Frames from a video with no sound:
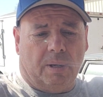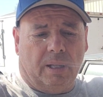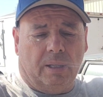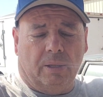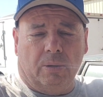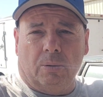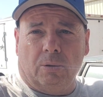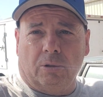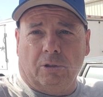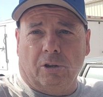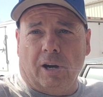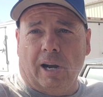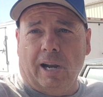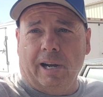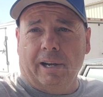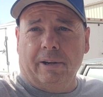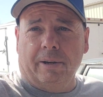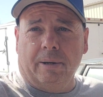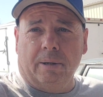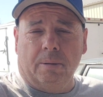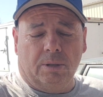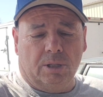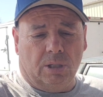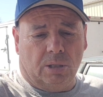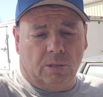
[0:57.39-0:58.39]
my little
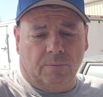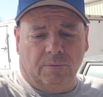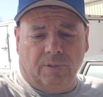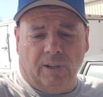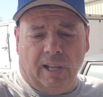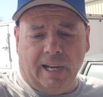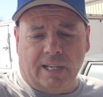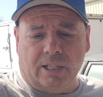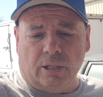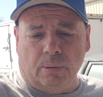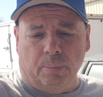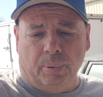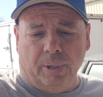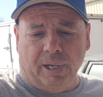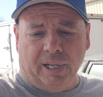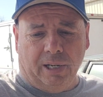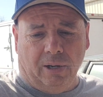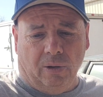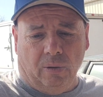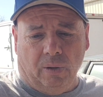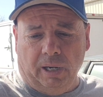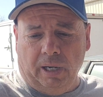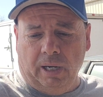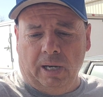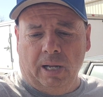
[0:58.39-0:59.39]
grinder, just flash some
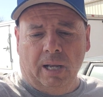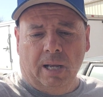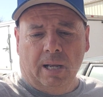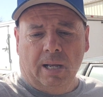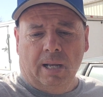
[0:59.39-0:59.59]
paint on it.